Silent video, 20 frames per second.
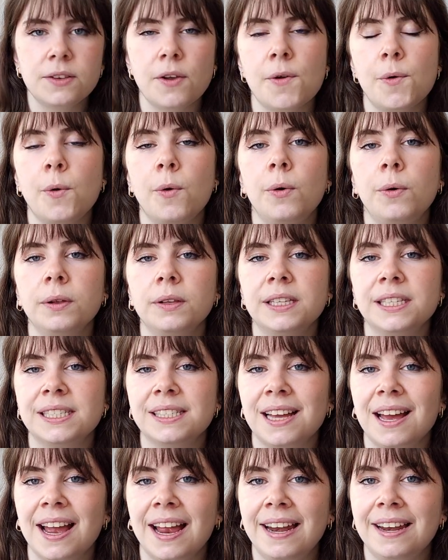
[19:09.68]
whole
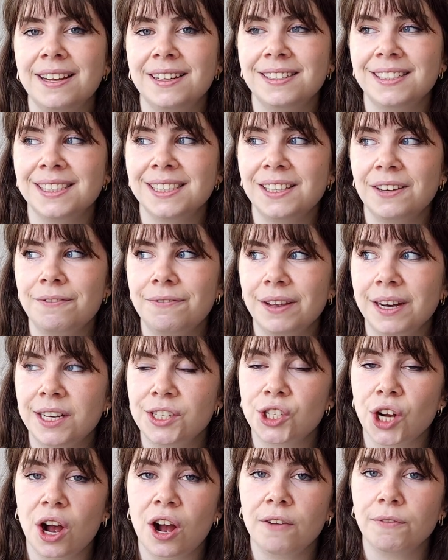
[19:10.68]
design doesn't
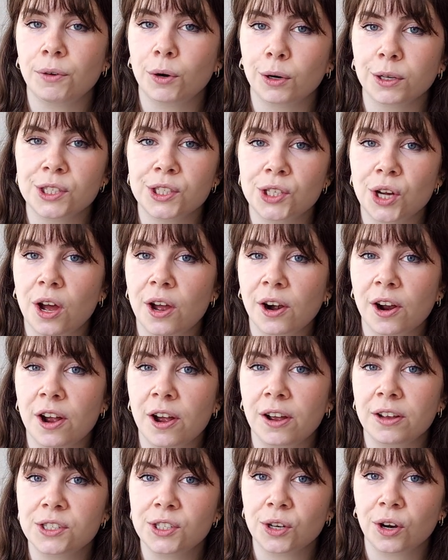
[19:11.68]
finish off or start
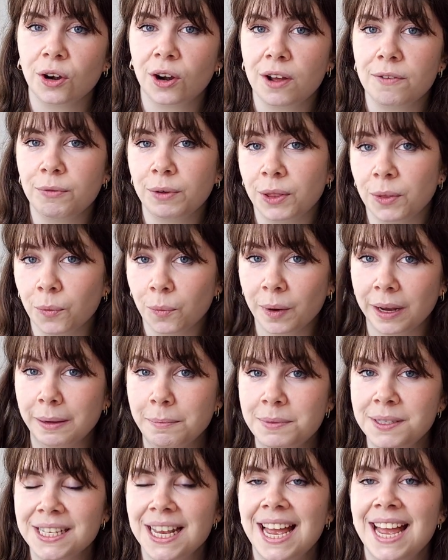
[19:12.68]
off with
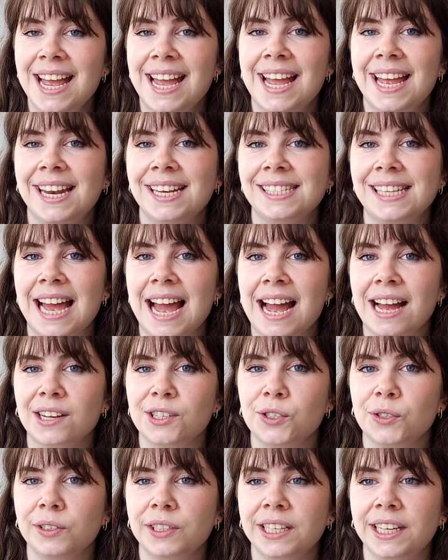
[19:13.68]
ribs. It is
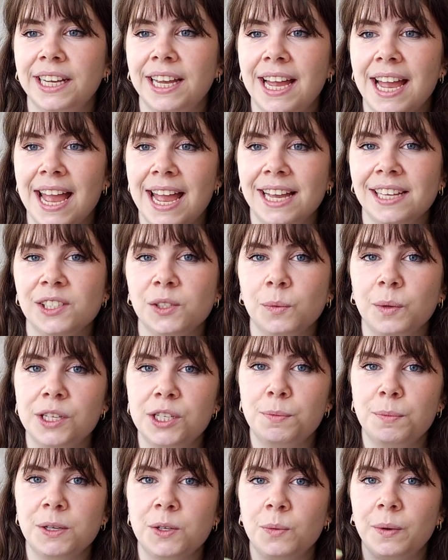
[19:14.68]
actually a
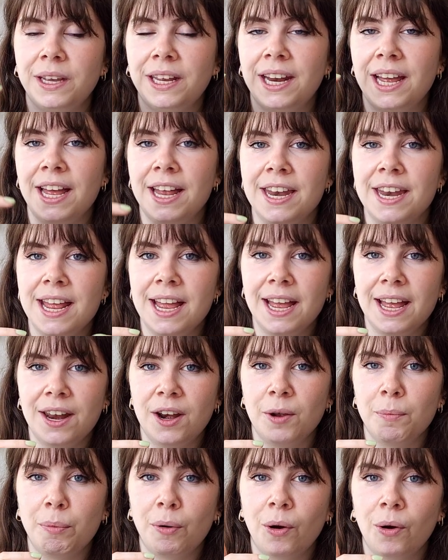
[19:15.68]
switch between a knit
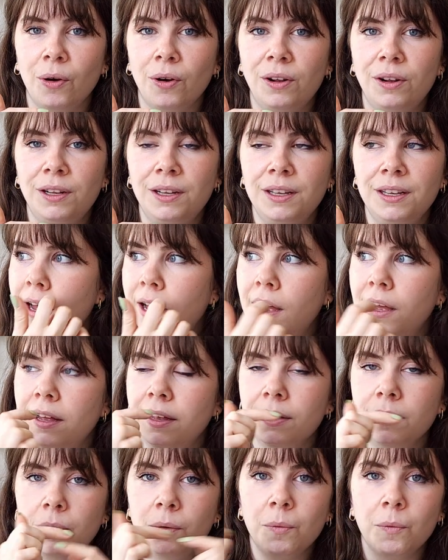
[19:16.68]
and a purl
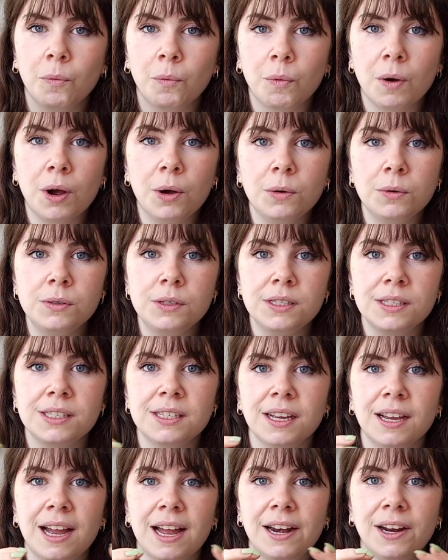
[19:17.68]
rows
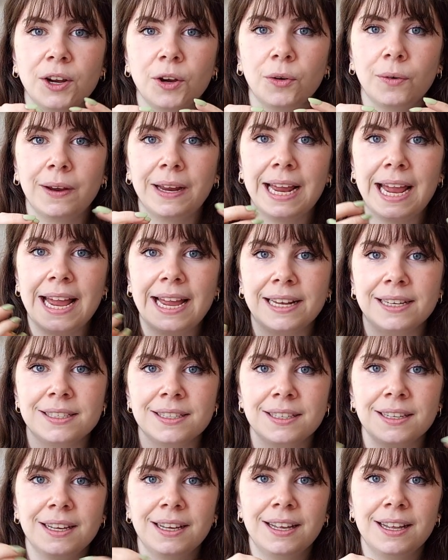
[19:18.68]
to kind of
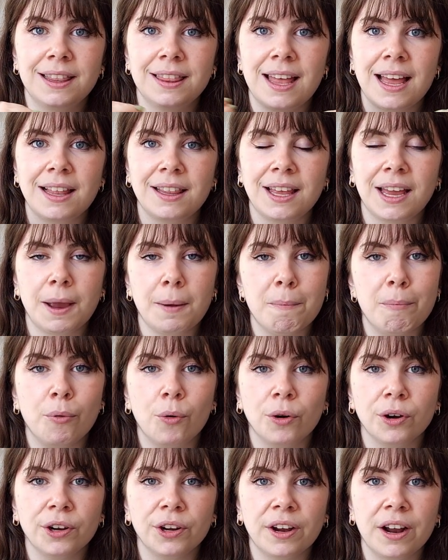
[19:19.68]
create that like
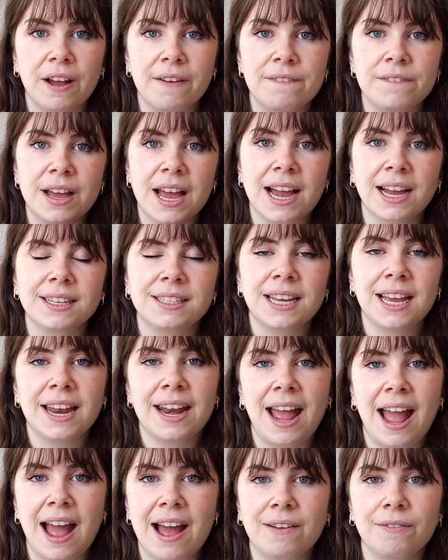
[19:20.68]
border effect
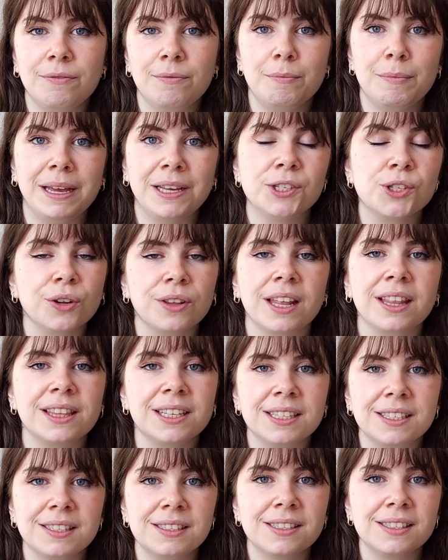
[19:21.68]
and make sure that
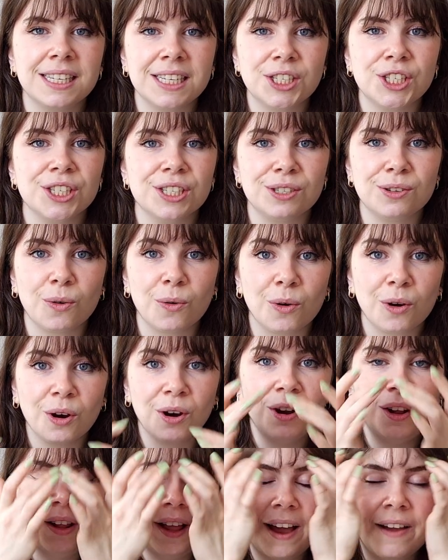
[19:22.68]
the stitches don't
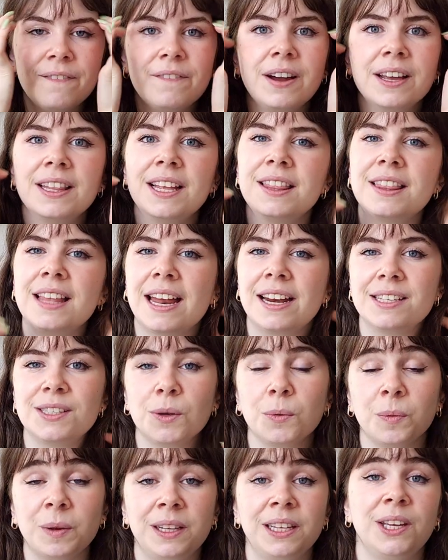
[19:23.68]
curl. I find that is
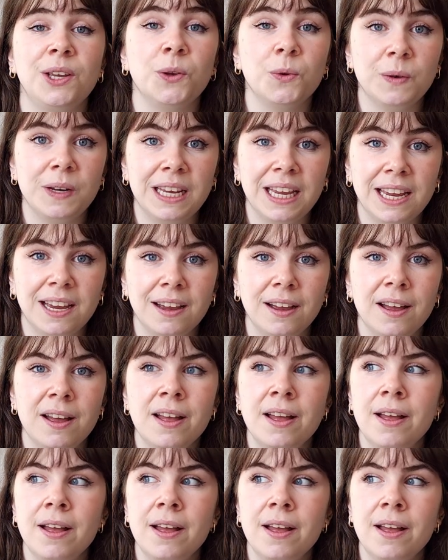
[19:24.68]
a really unique